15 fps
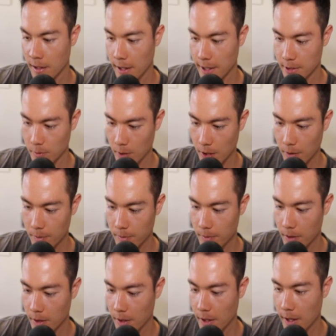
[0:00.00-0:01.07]
as well.
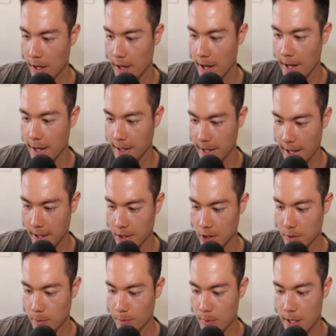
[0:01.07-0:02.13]
And again,
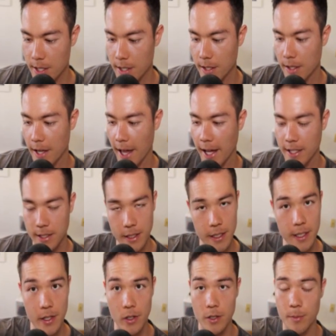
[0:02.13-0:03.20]
just be as
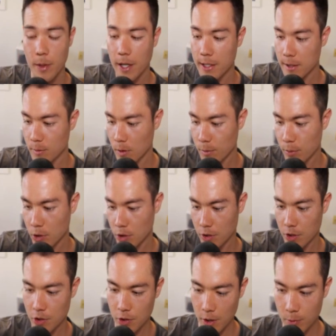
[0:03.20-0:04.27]
detailed as possible, put your
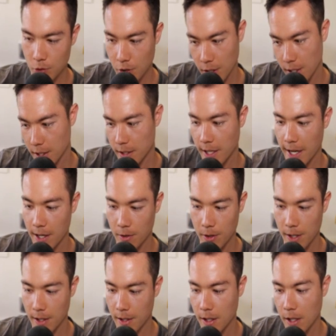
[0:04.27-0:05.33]
description in, title
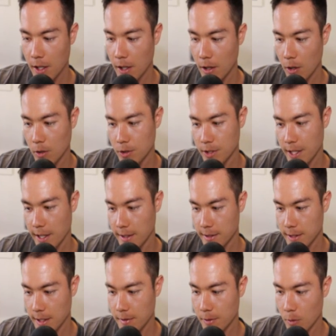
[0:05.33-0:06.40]
in, all this kind of
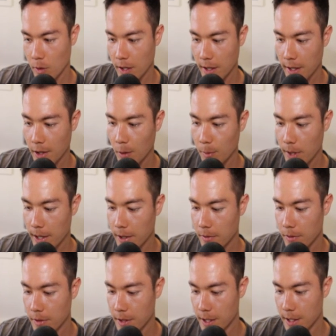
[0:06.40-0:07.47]
stuff. You want to help
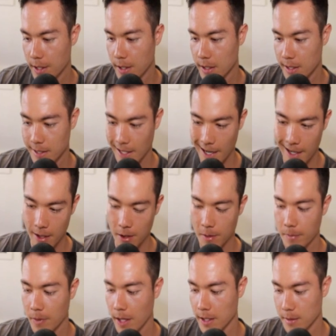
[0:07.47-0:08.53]
out the
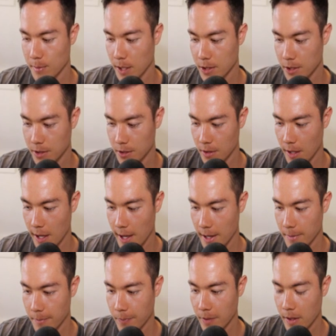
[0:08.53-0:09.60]
designer as much as you can.